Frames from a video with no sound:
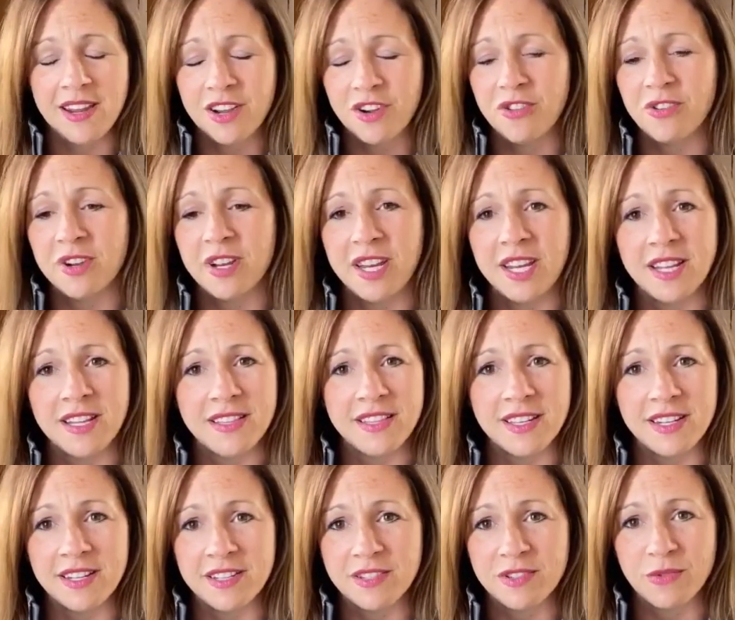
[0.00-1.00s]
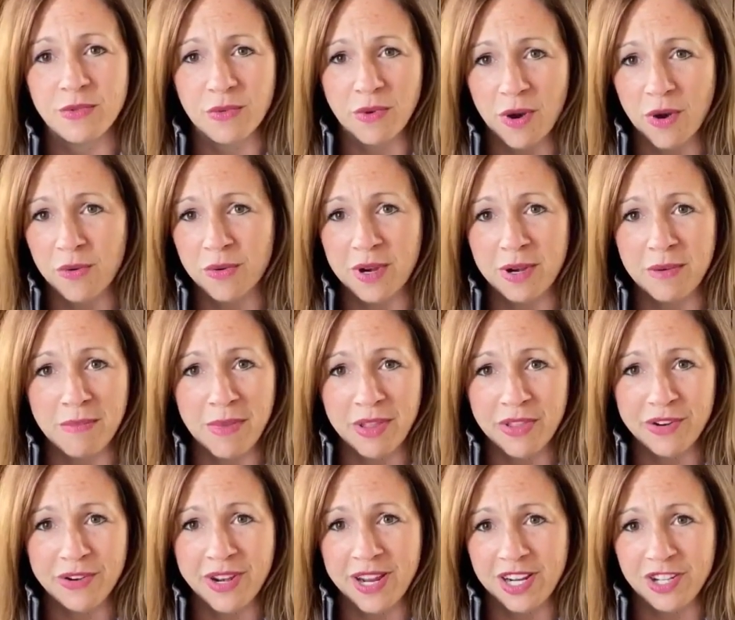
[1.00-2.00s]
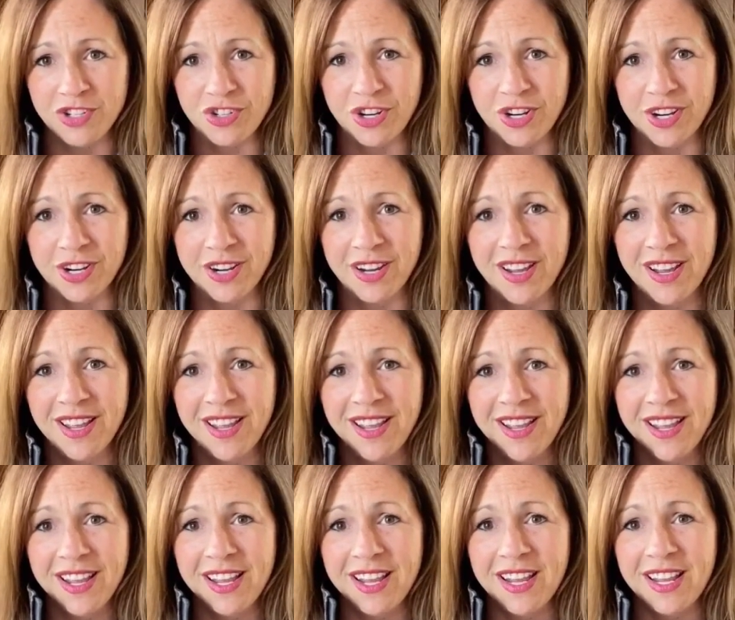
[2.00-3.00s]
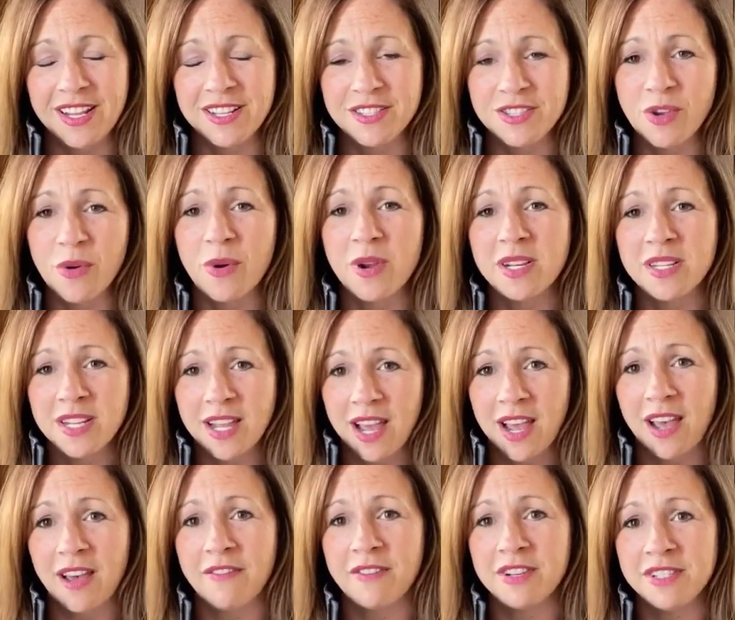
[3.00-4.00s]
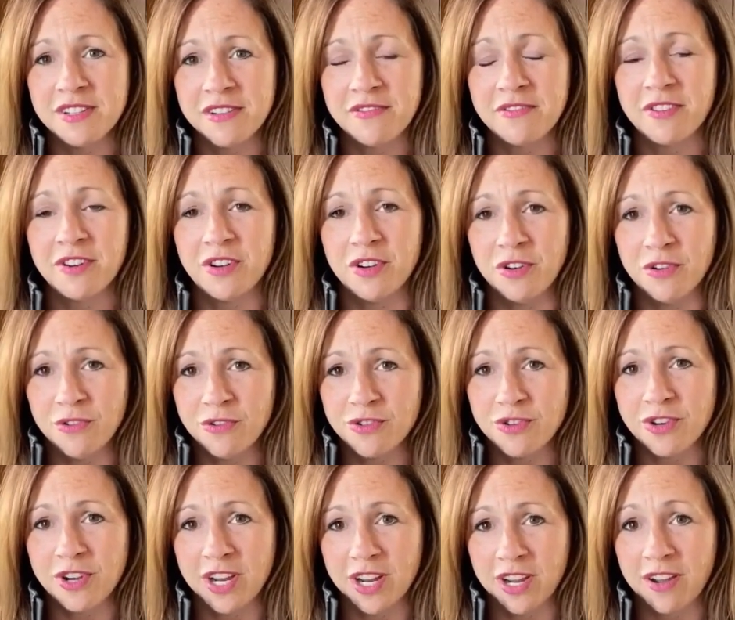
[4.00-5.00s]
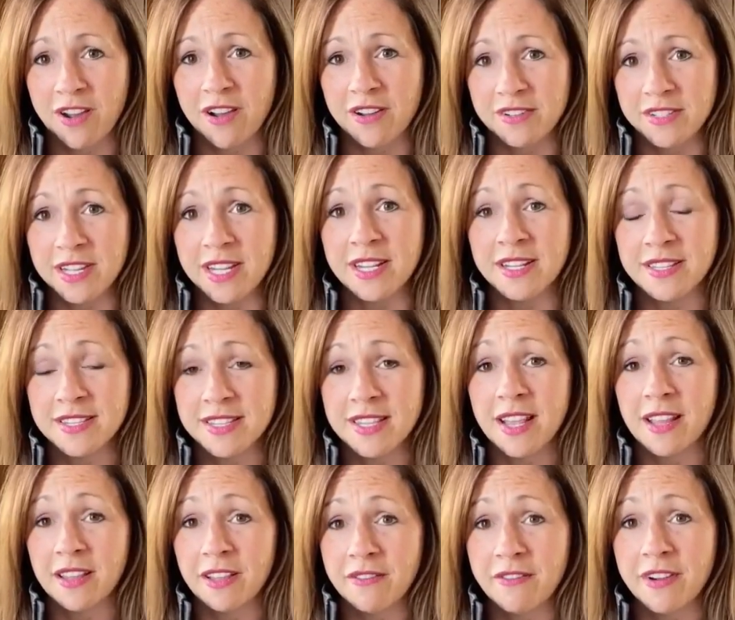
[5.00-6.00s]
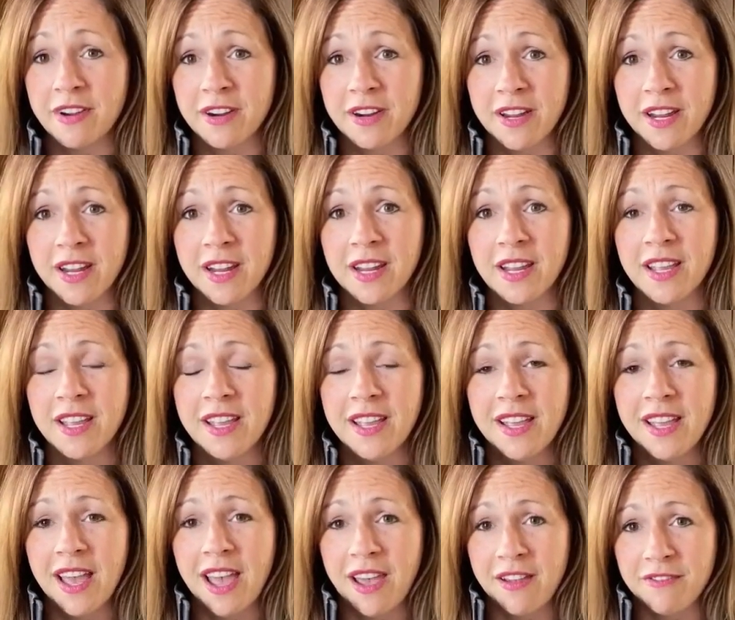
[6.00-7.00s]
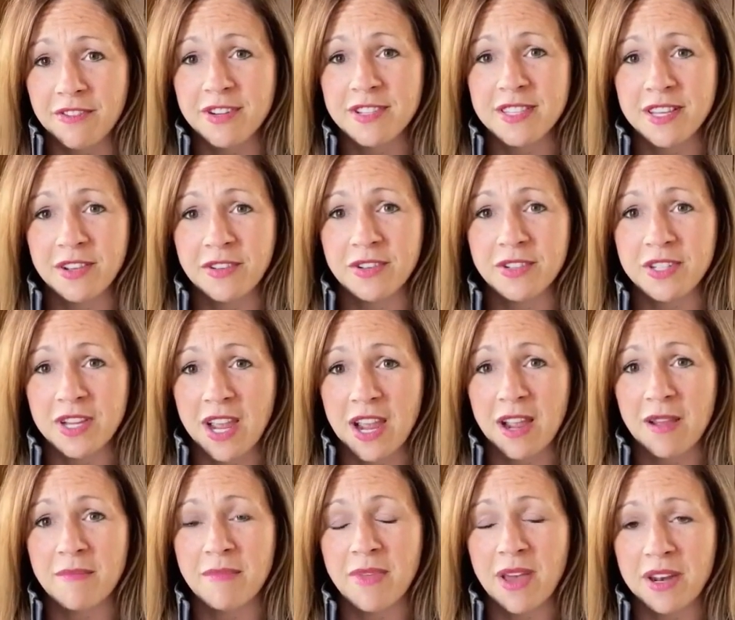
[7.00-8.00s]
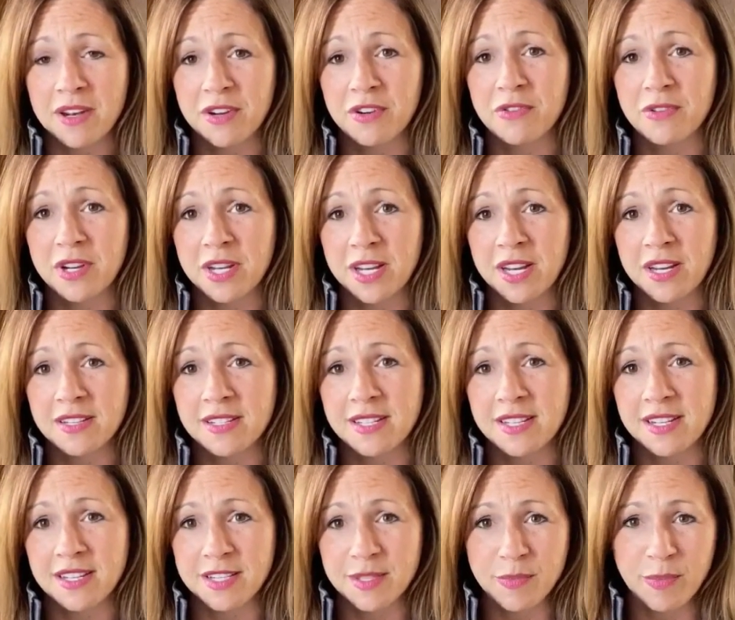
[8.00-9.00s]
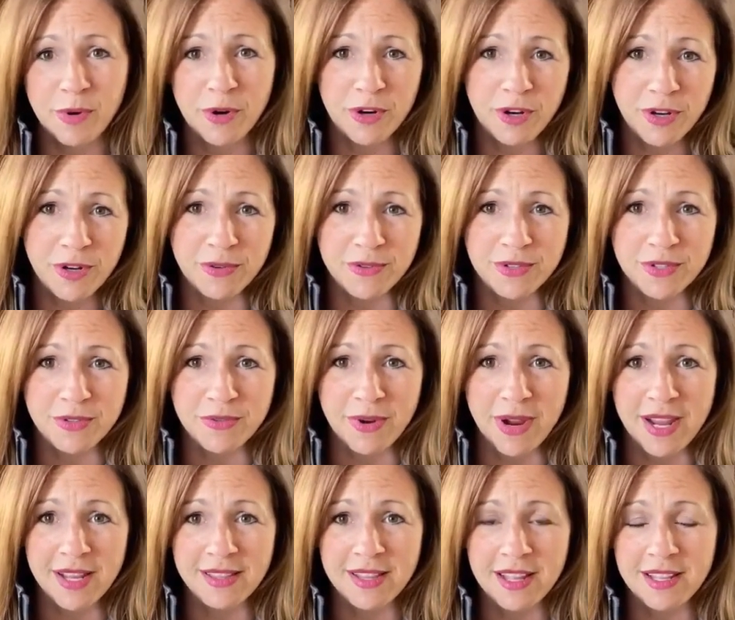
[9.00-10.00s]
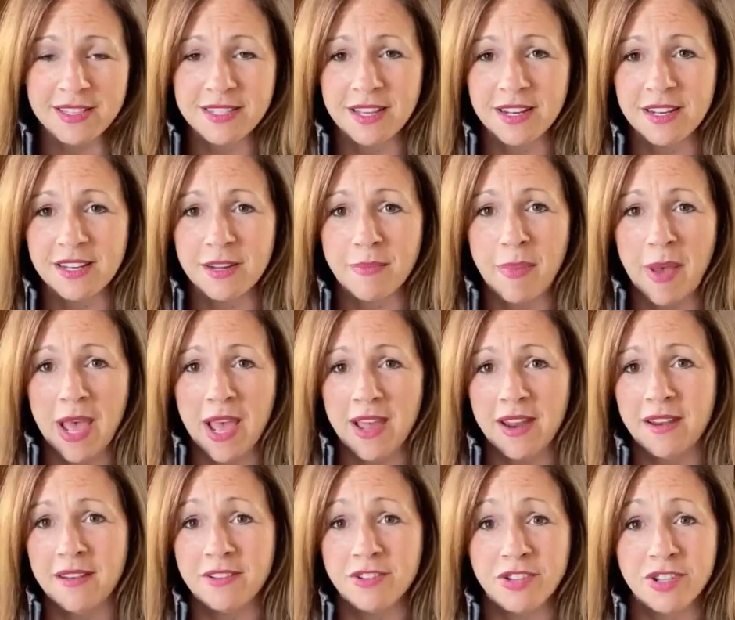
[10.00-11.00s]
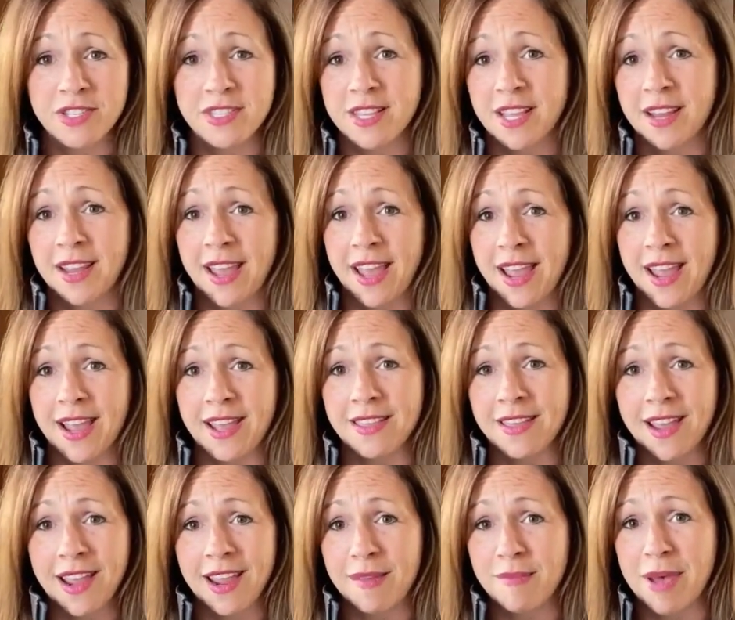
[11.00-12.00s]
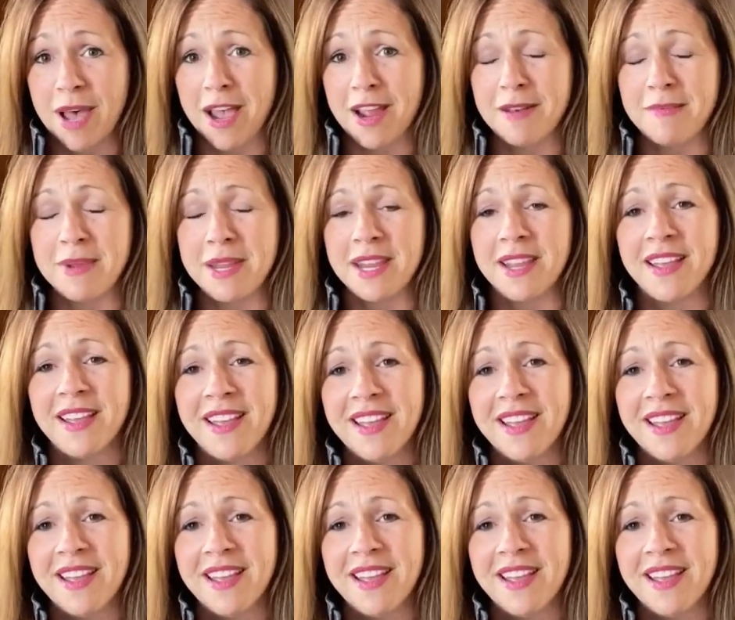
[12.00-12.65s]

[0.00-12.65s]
ingredient that is grown in Mother Nature is going to have a different nutrient content, slightly varying every single time that ingredient is produced, right? That's going to depend, just like the hay behind me.